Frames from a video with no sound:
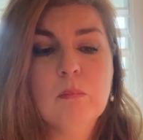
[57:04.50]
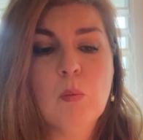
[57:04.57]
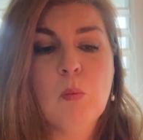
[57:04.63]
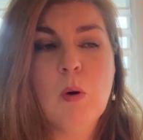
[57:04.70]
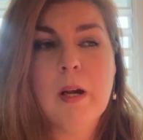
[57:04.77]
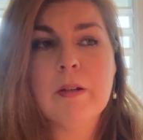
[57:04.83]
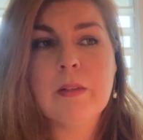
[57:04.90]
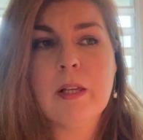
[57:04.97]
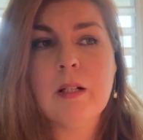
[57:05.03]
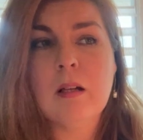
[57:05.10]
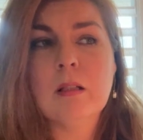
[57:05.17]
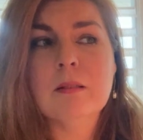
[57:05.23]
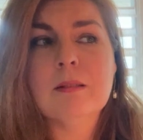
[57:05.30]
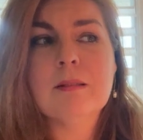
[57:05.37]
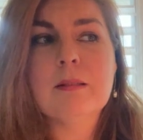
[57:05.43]
Why are they
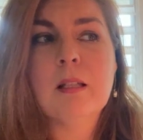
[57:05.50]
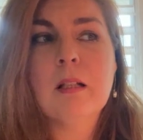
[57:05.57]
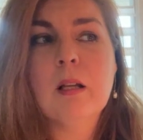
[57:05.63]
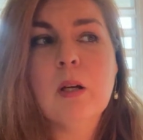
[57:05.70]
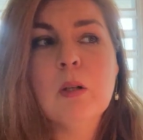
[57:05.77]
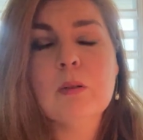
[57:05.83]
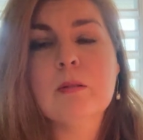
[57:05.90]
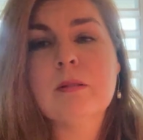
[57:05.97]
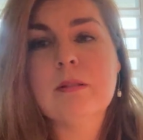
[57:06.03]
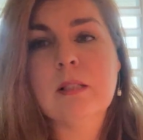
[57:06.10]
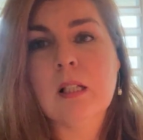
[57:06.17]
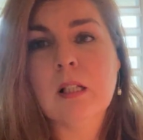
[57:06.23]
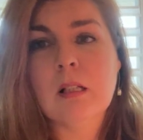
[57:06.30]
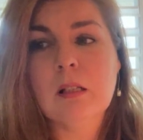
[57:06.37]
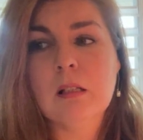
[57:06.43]
not instead
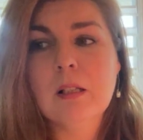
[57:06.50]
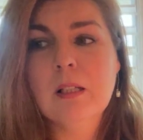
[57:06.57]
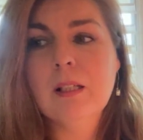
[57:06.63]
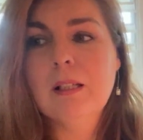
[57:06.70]
hosting